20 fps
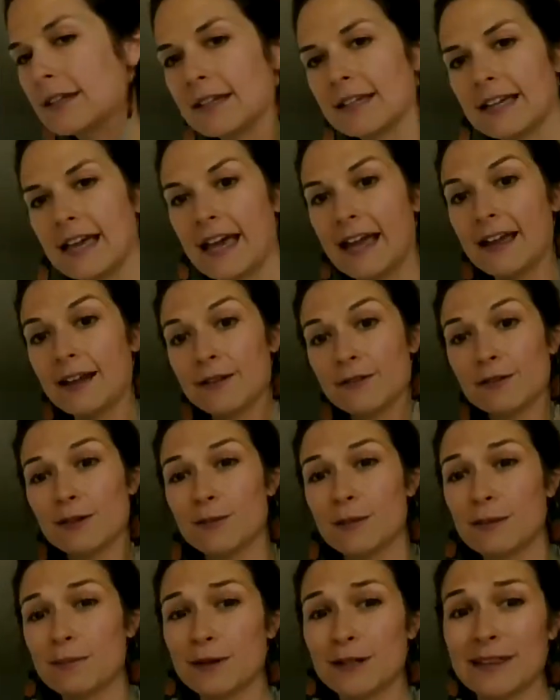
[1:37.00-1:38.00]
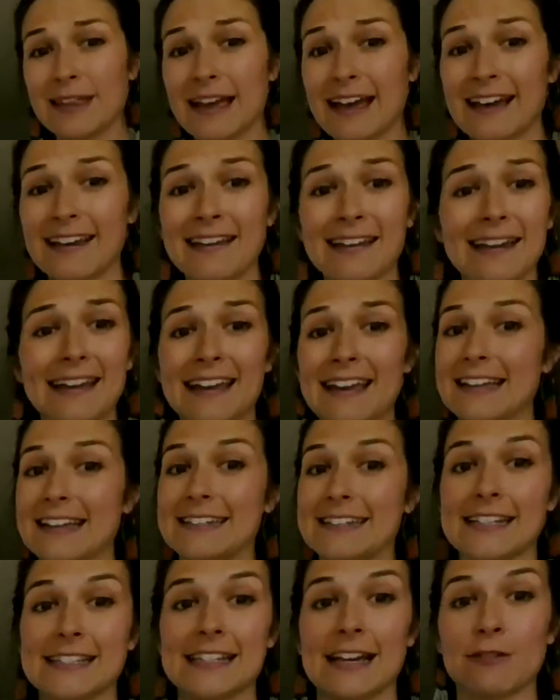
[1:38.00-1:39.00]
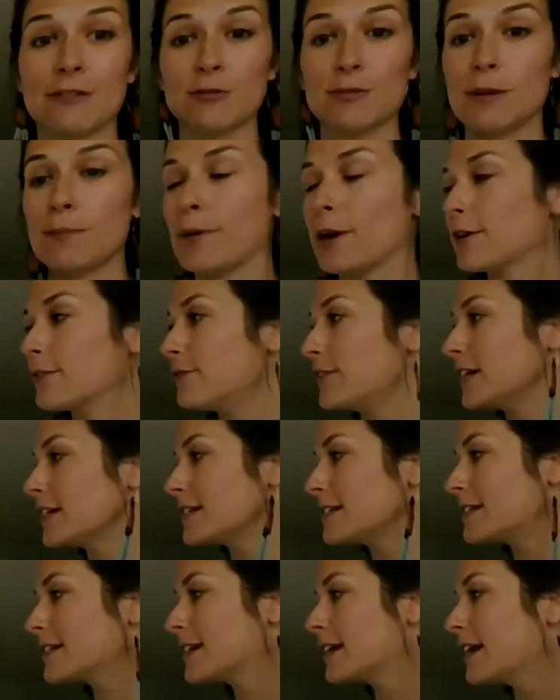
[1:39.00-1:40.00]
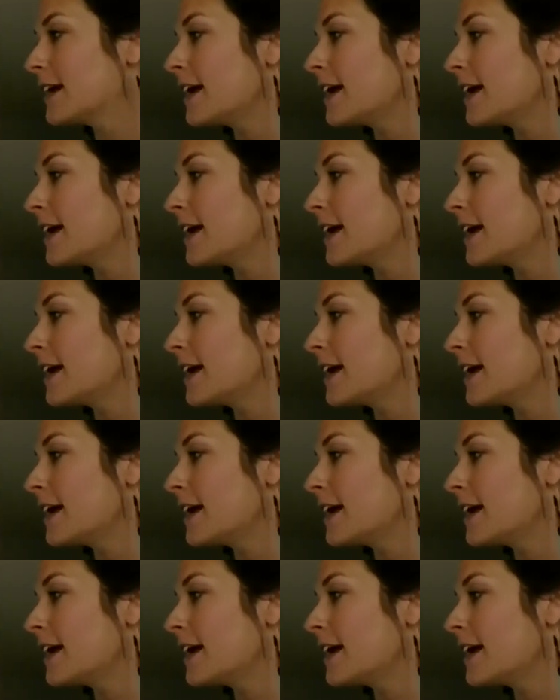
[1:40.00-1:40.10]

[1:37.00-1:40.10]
Okay, remember that it doesn't have to be perfect.